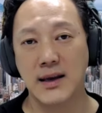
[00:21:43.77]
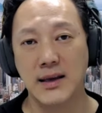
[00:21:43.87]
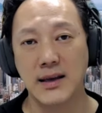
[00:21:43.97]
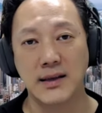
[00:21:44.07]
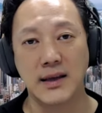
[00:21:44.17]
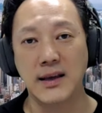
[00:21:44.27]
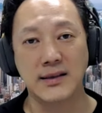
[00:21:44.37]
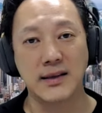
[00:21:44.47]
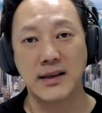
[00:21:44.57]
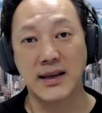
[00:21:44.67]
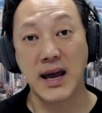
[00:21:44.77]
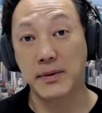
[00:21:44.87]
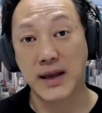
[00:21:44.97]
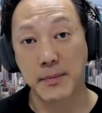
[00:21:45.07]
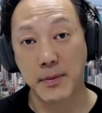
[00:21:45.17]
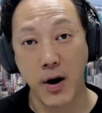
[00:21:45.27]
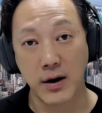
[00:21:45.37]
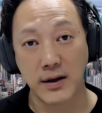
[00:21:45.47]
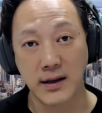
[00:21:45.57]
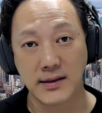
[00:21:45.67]
is it is the capital
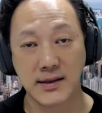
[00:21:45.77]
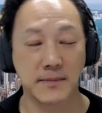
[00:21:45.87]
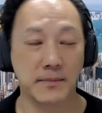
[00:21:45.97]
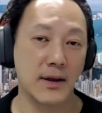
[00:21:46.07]
markets,